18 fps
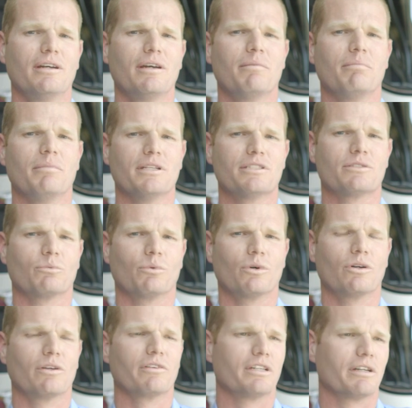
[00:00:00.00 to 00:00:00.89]
means a
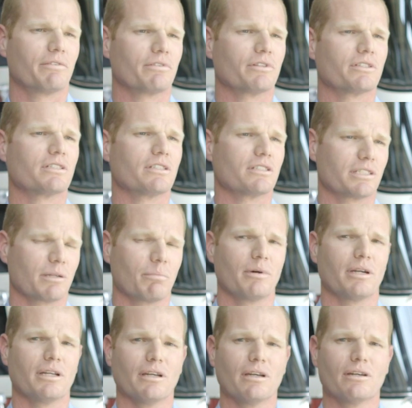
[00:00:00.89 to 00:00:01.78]
world of difference to
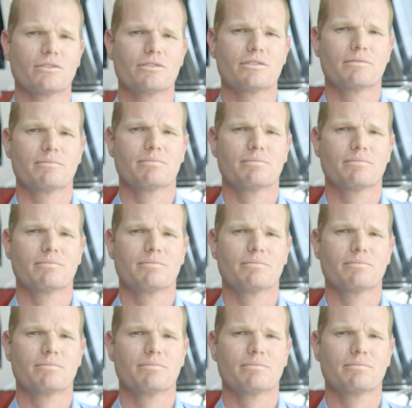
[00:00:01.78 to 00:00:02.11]
somebody else.